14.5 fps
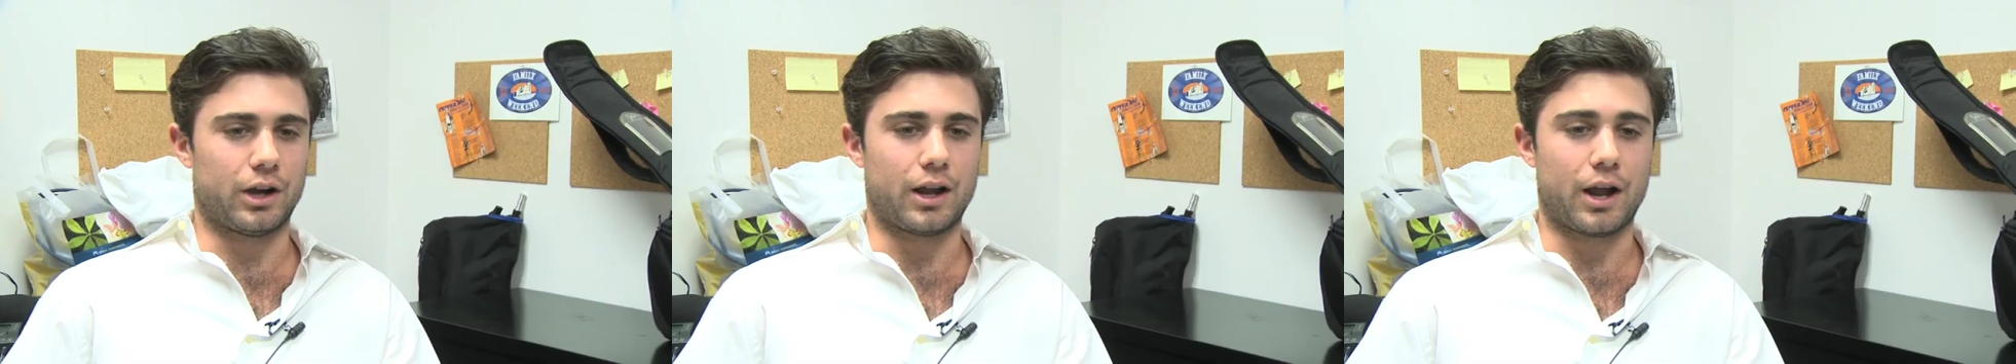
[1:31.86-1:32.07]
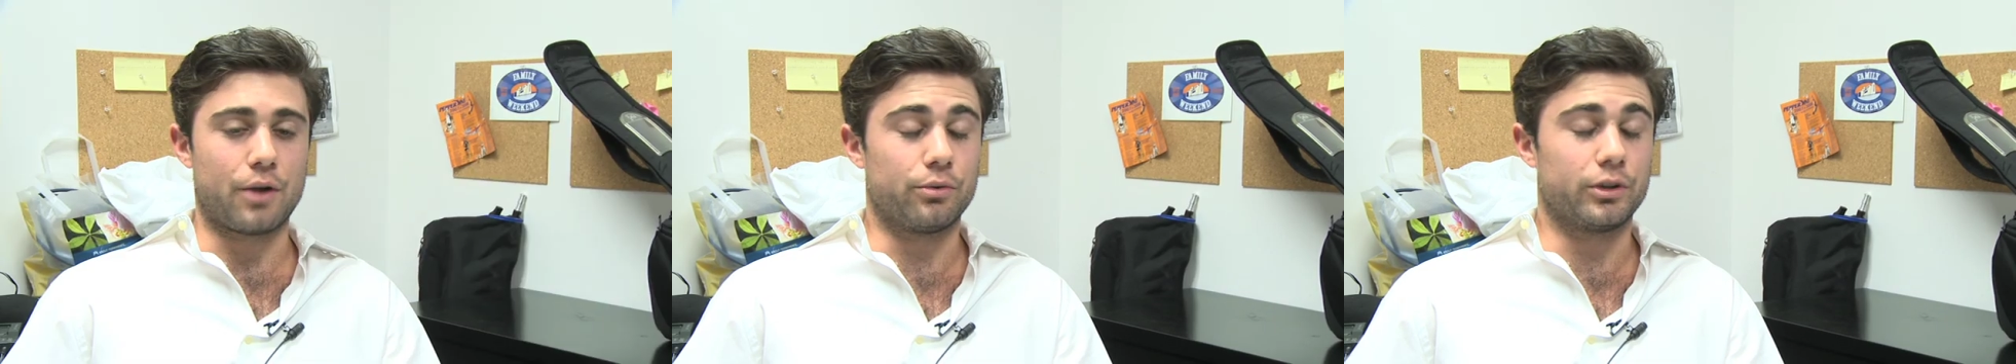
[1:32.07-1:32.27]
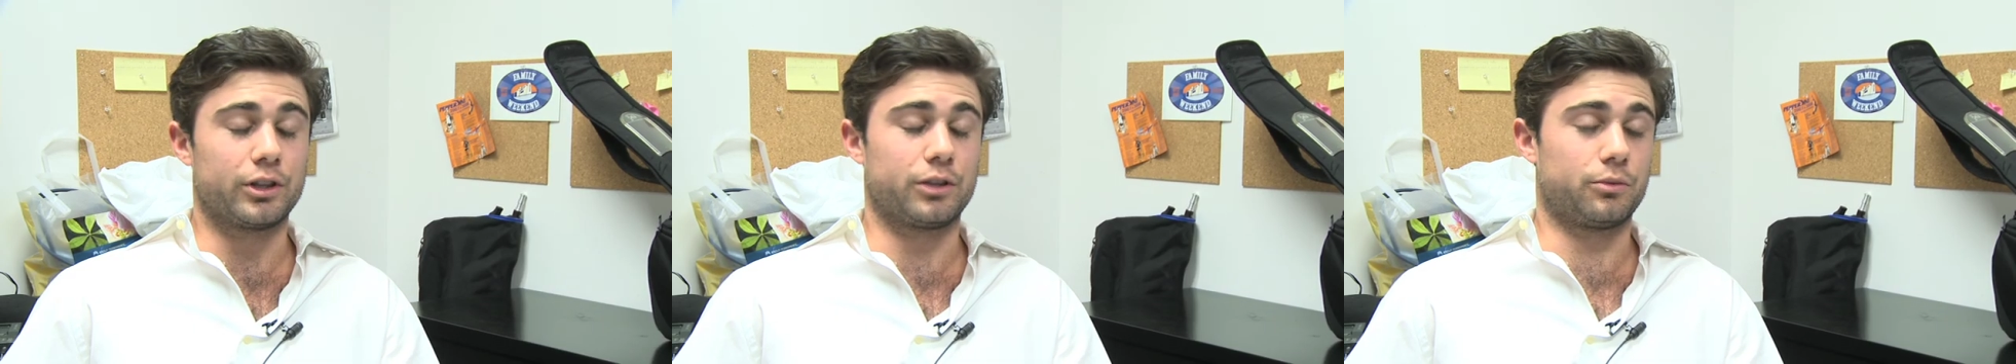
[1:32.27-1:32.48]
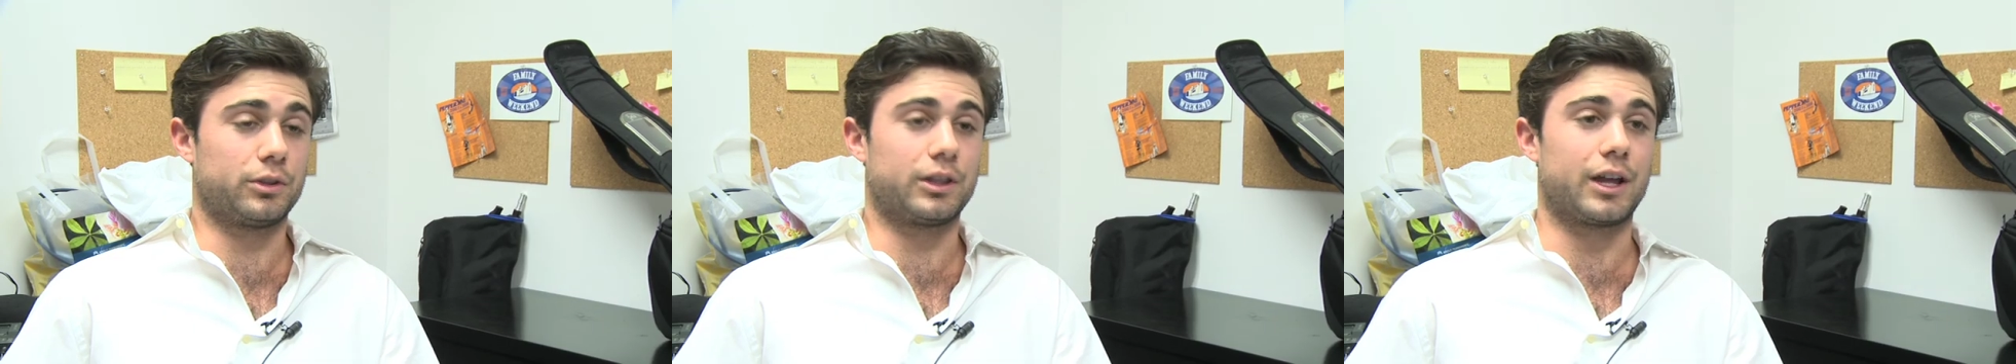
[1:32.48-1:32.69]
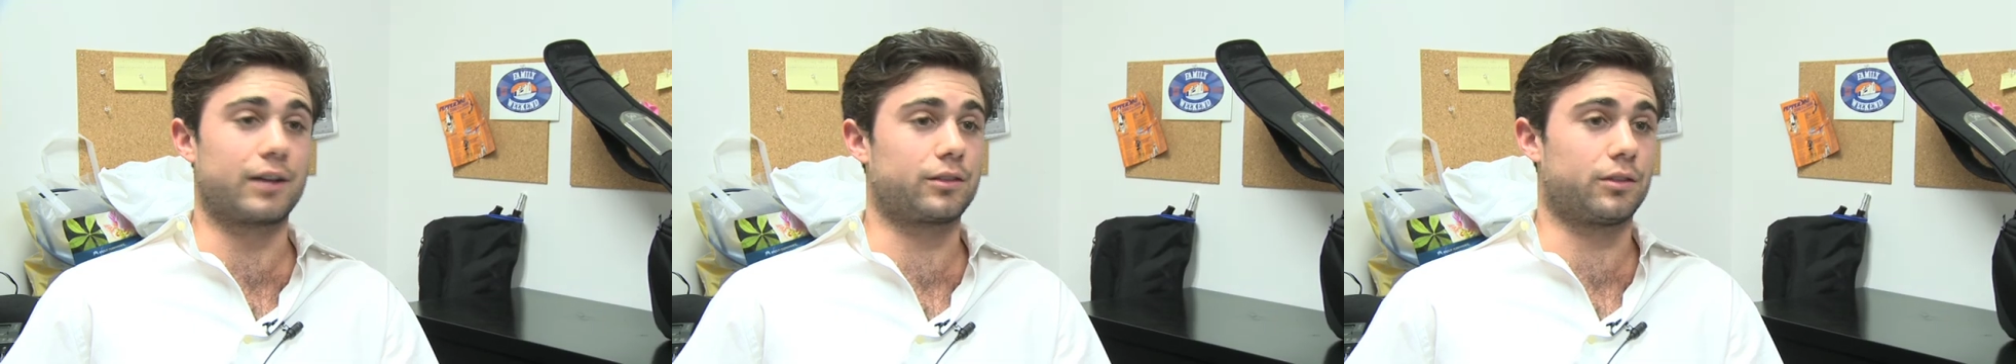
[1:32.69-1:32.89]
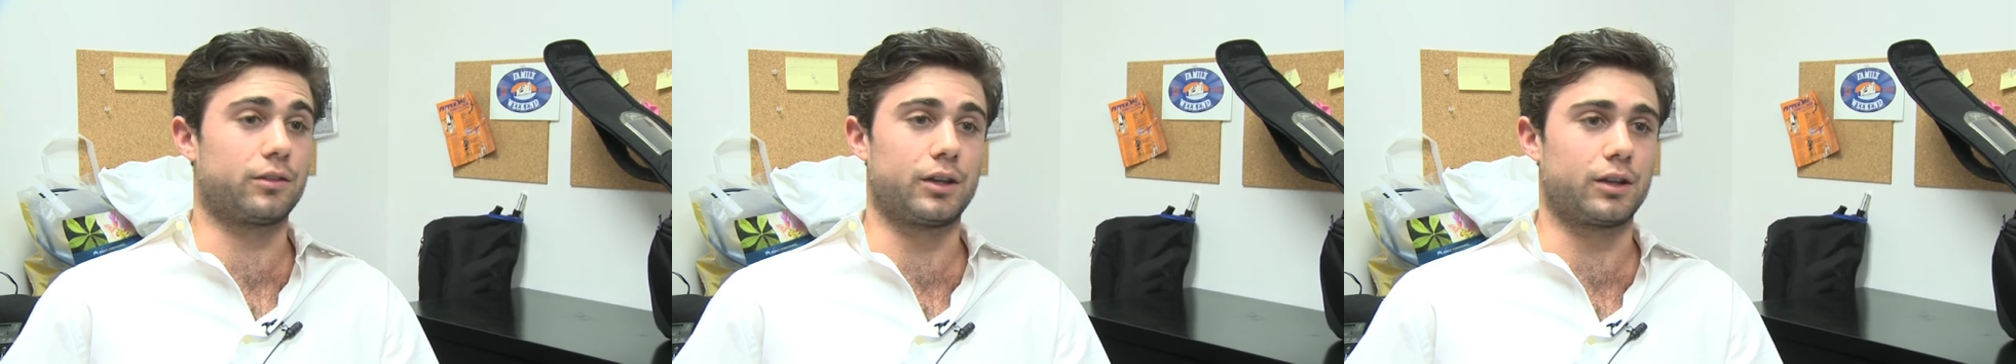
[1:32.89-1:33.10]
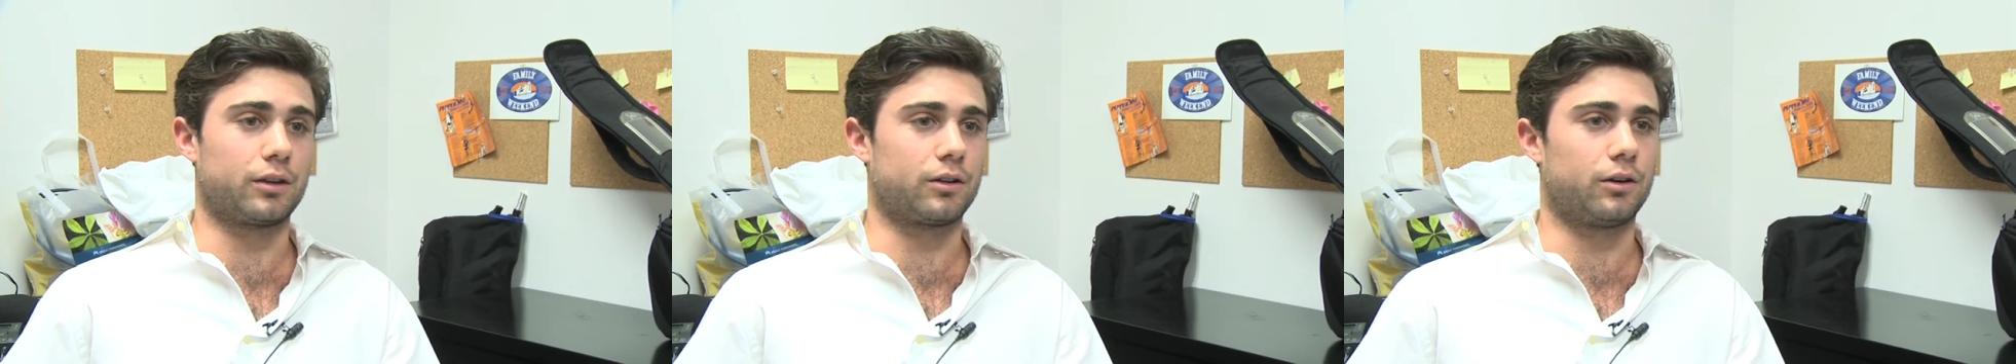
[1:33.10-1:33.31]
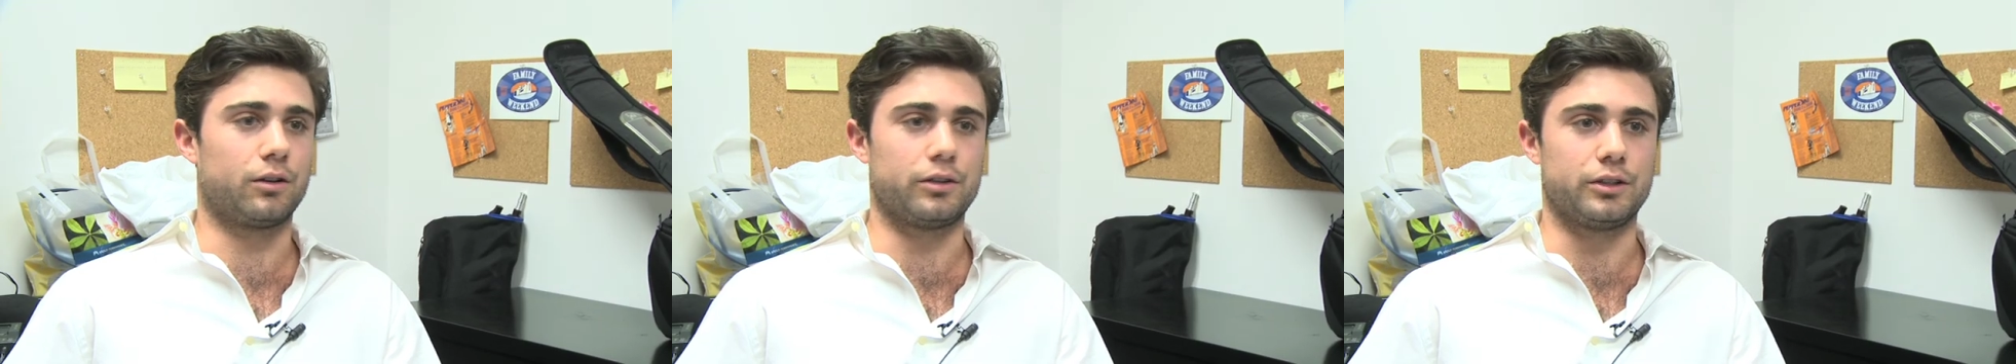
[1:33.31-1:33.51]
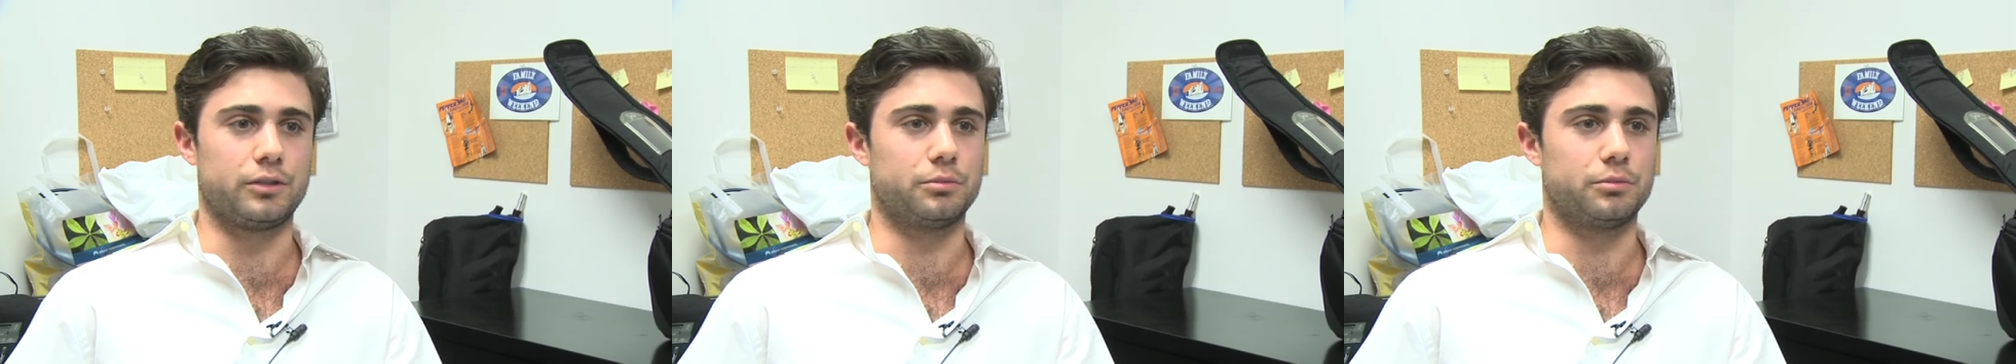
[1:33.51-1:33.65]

I, I really would like to thank all the